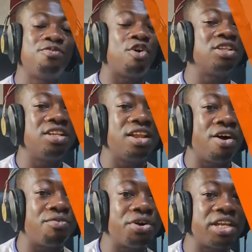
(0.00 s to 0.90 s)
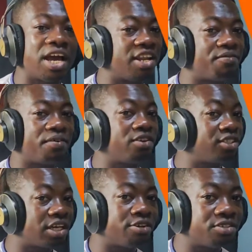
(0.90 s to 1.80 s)
you fall in love with, and the
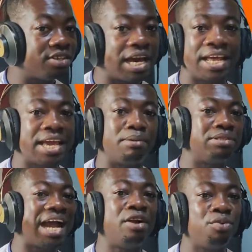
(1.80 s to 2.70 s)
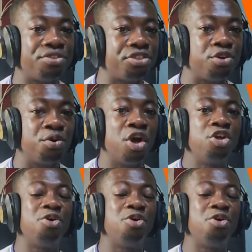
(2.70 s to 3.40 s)
fellow tells you that, hey, I'm done with you.